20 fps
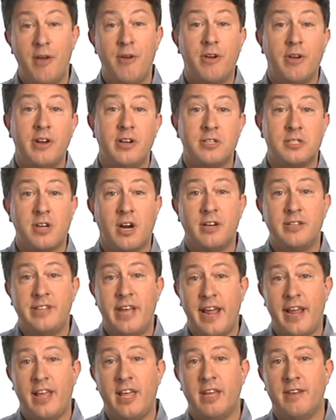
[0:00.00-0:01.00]
you're going to start
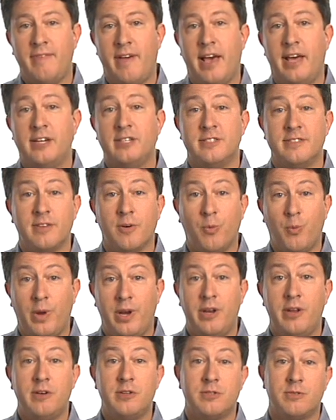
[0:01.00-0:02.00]
taking advantage of the
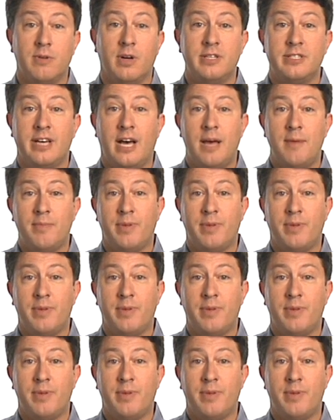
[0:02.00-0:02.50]
Windows Runtime